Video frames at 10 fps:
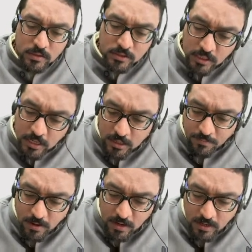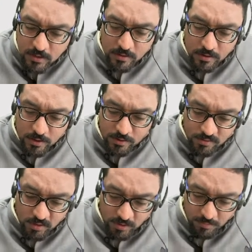Char Bagh
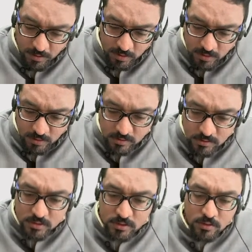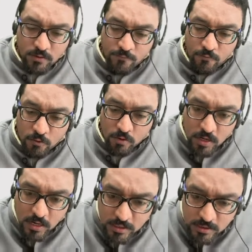literally means four
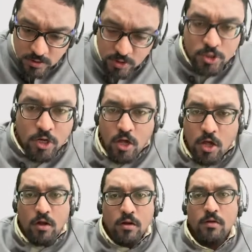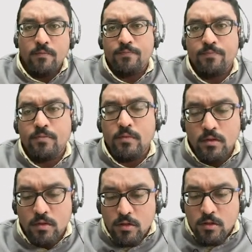gardens, or
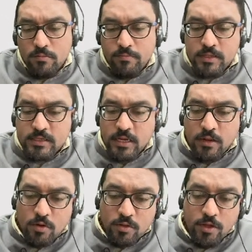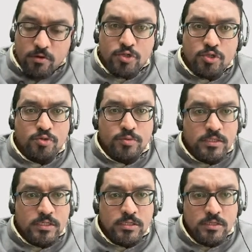basically what they used to do
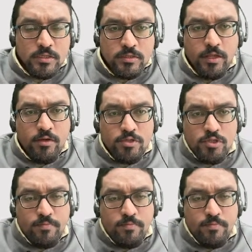is they used to